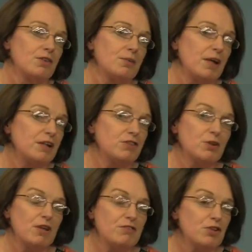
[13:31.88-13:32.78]
So many of
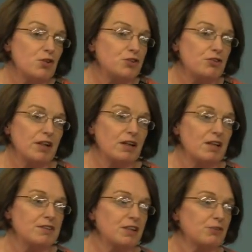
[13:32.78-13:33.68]
you have no direct
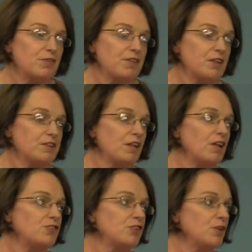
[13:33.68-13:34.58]
contact with
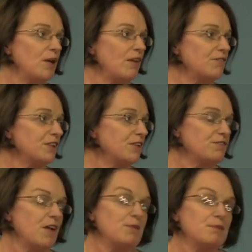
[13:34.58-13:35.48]
Scientology. You haven't had
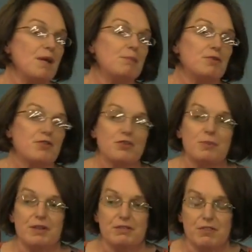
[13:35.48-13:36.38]
family members who
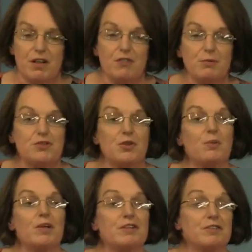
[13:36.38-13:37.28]
have been involved, but you're
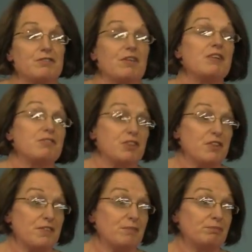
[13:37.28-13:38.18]
willing to fight for
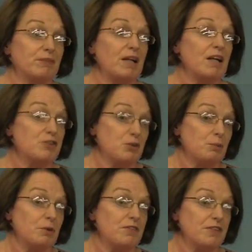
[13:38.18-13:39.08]
us, and I do
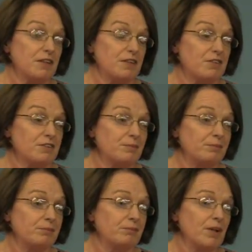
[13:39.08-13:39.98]
appreciate that.
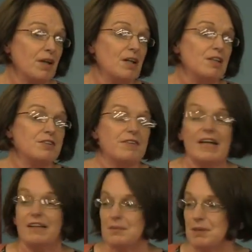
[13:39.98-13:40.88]
To
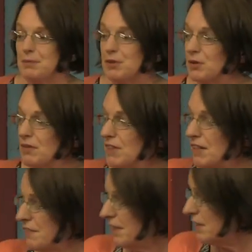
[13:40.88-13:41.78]
thank the people who have
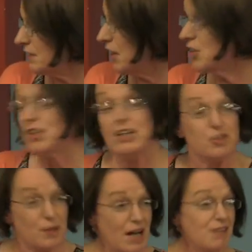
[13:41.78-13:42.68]
left Scientology
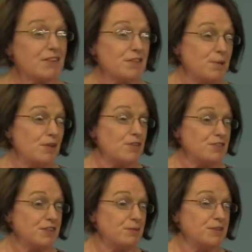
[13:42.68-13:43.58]
and who have
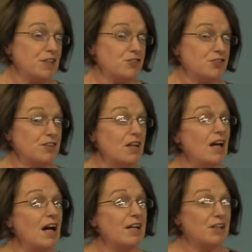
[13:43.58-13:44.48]
experienced intimidation
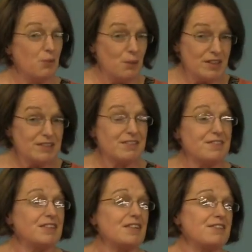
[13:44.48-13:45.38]
and are willing to
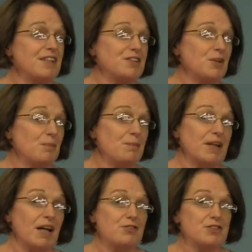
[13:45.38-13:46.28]
still stand up and be
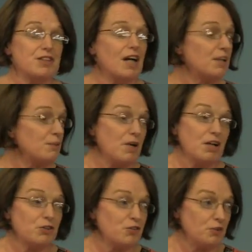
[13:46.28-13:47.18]
counted, I
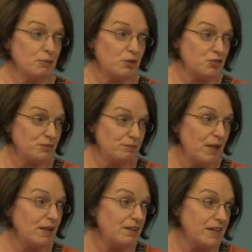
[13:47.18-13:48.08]
admire you so much,
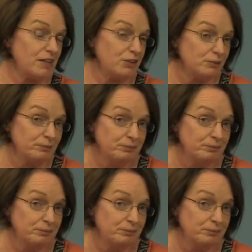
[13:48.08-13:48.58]
and I thank you.